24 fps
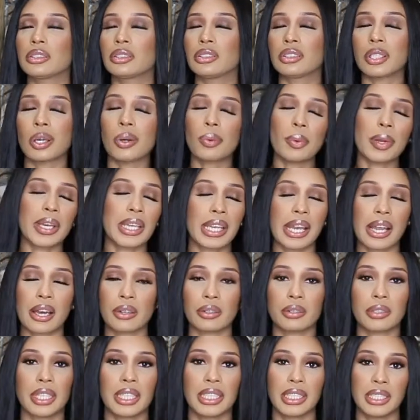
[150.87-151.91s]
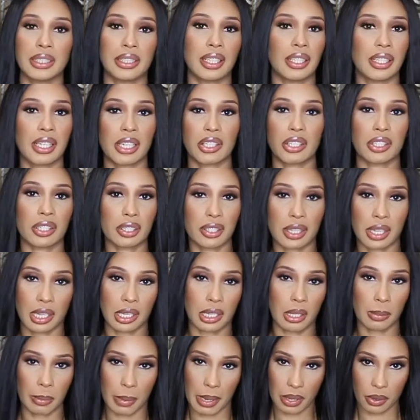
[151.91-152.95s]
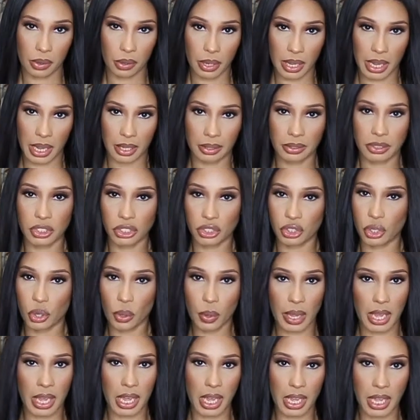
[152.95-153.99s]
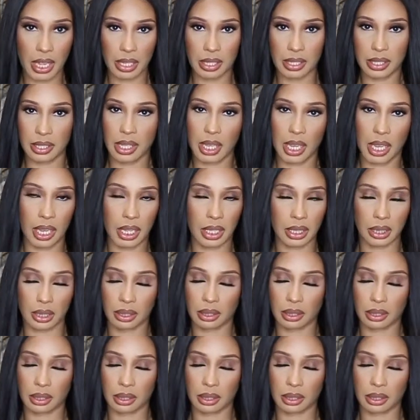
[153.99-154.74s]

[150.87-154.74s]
don't wait out anything that you're excited about, okay? Just go ahead, take